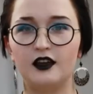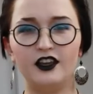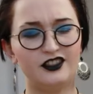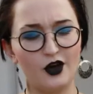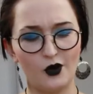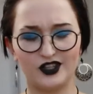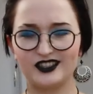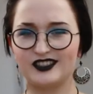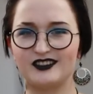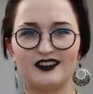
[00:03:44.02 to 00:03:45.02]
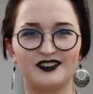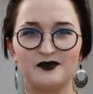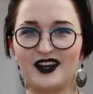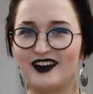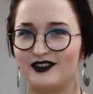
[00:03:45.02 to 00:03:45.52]
And no, this is not
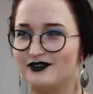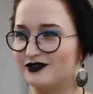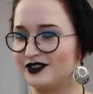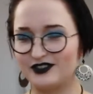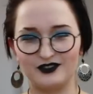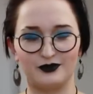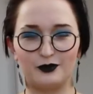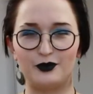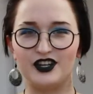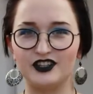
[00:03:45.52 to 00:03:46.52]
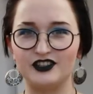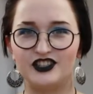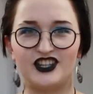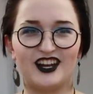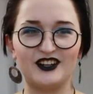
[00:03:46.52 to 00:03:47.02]
some kind of weird,
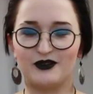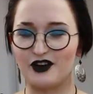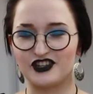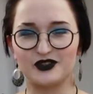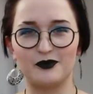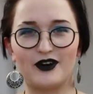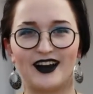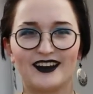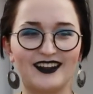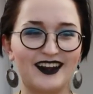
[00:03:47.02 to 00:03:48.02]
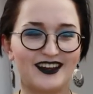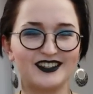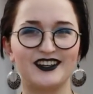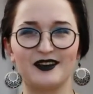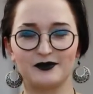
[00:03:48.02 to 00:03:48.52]
shady Russian brand. It
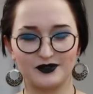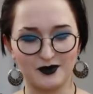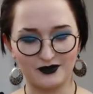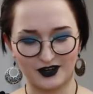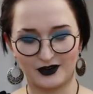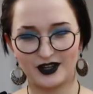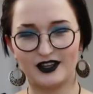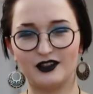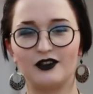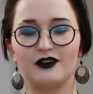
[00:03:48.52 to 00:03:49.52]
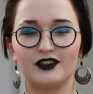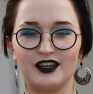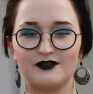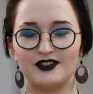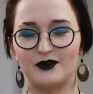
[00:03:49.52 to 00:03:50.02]
actually comes from a very
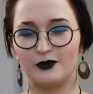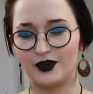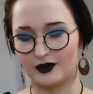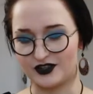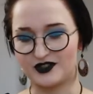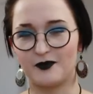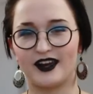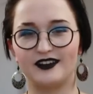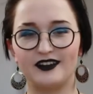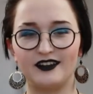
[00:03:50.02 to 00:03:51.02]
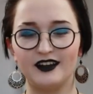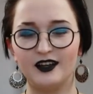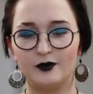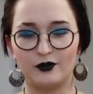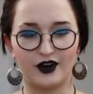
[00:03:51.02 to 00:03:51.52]
long-lived and well-respected
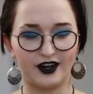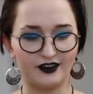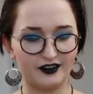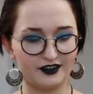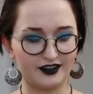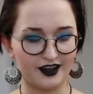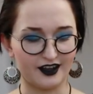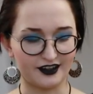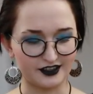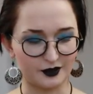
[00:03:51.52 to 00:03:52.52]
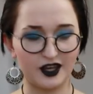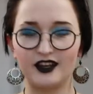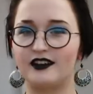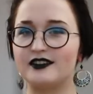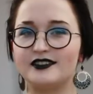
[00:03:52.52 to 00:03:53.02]
brand that is
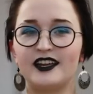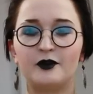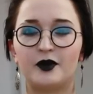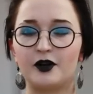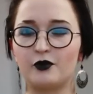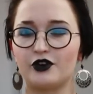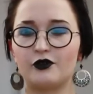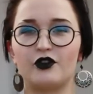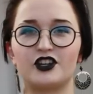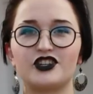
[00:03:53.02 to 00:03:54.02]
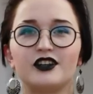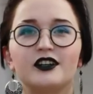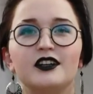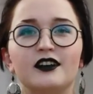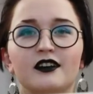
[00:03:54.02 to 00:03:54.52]
located in St. Petersburg,
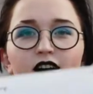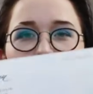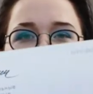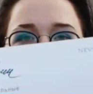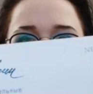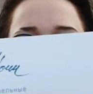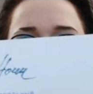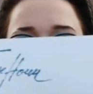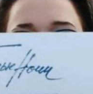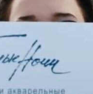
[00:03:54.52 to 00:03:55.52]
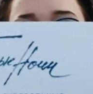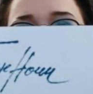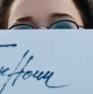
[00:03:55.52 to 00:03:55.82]
Russia, called Nevskaya